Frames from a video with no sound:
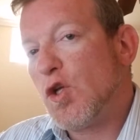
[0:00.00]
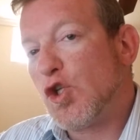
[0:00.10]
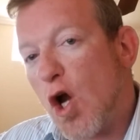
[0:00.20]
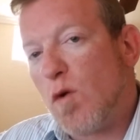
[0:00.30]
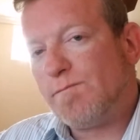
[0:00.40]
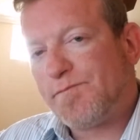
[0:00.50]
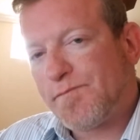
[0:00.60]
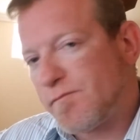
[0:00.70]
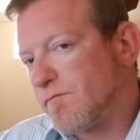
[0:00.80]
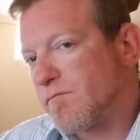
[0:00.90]
So,
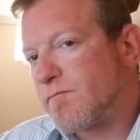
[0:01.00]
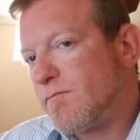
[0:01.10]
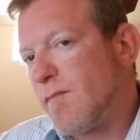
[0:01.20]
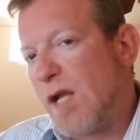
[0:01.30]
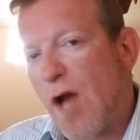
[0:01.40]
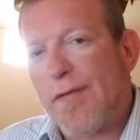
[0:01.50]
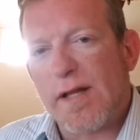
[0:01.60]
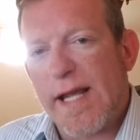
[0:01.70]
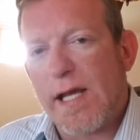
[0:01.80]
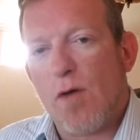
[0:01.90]
in all the
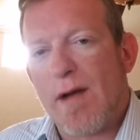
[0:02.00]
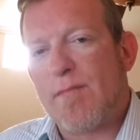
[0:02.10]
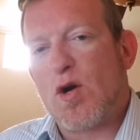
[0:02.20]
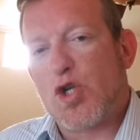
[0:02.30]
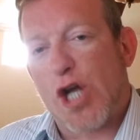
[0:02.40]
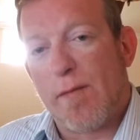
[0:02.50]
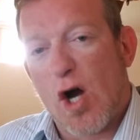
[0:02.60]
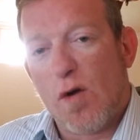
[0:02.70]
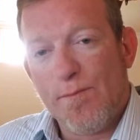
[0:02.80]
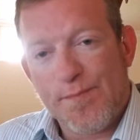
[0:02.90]
legal mumbo
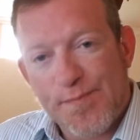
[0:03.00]
jumbo,